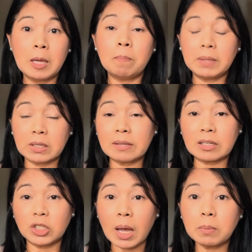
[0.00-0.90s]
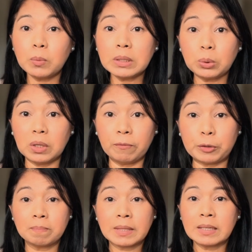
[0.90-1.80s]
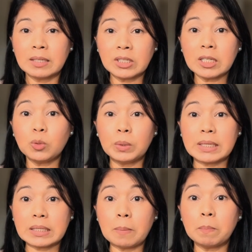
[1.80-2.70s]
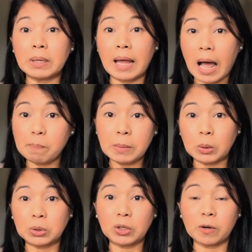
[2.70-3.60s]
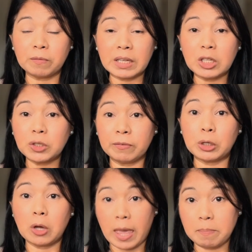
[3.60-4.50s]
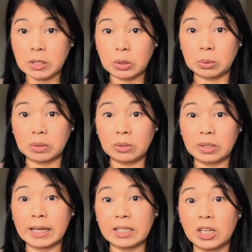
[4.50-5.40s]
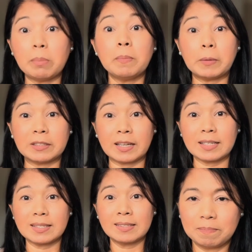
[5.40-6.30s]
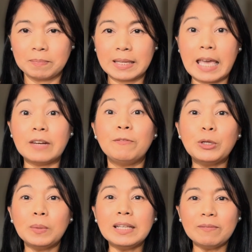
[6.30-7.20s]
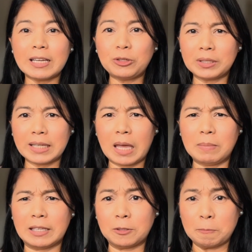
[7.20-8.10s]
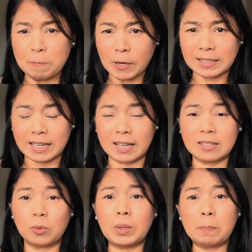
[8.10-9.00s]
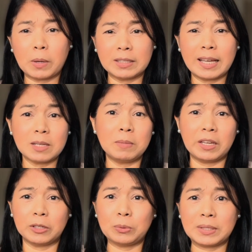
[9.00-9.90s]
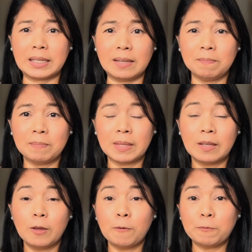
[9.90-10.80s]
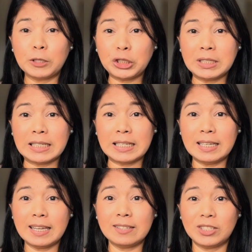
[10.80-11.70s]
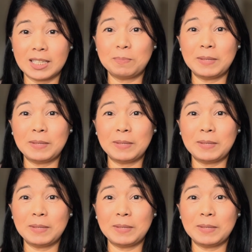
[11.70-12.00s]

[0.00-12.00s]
because Kajabi will do it for you, just with a simple upload of each of your episodes to the Kajabi podcast. And if you will invest your time into podcasts, will podcasts be here to stay? Fortunately, it's just